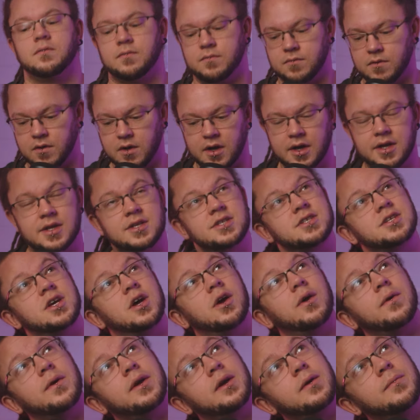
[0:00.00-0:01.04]
Right,
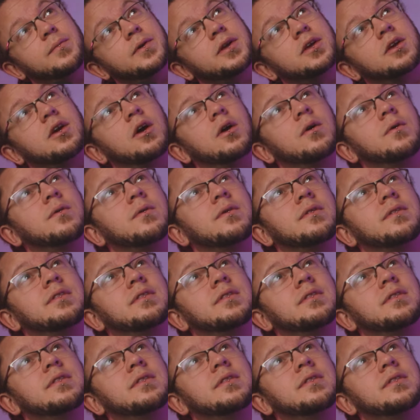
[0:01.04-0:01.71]
so here we go.